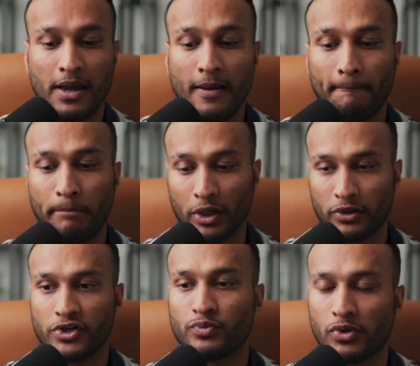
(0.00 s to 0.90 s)
builders
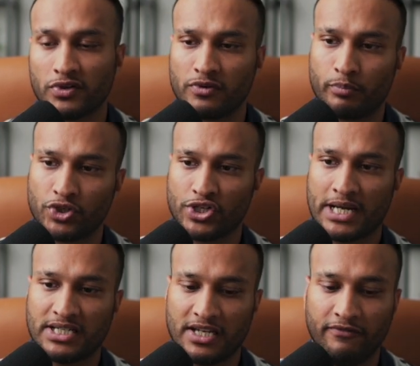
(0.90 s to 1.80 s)
were also
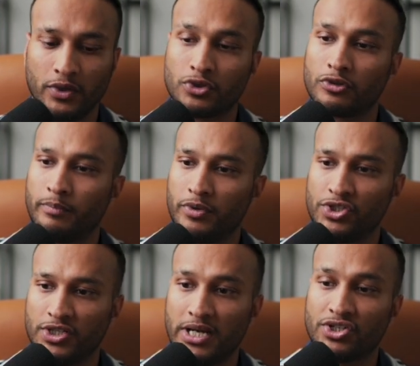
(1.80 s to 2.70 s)
projecting future
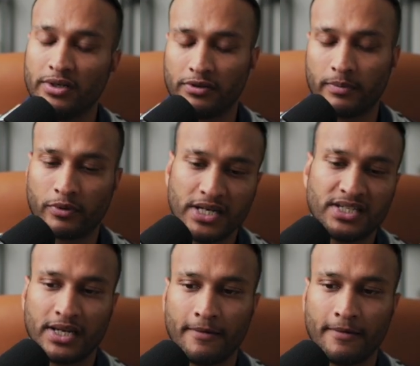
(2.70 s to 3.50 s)
appreciation in their pricing.